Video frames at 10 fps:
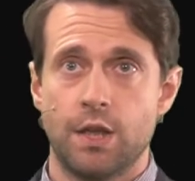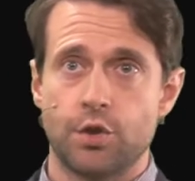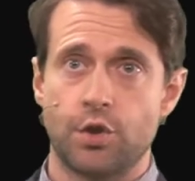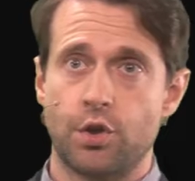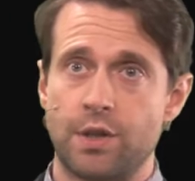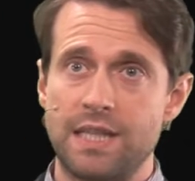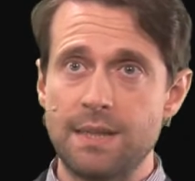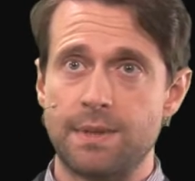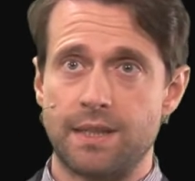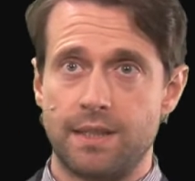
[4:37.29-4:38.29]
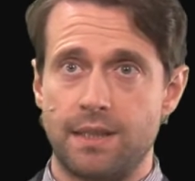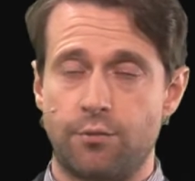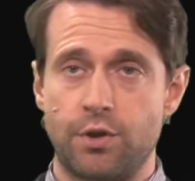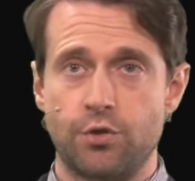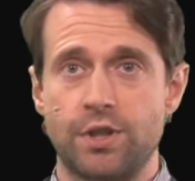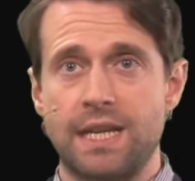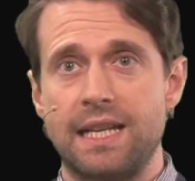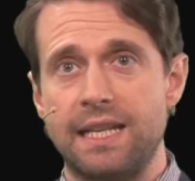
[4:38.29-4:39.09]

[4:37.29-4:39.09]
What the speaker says: So even if we're using a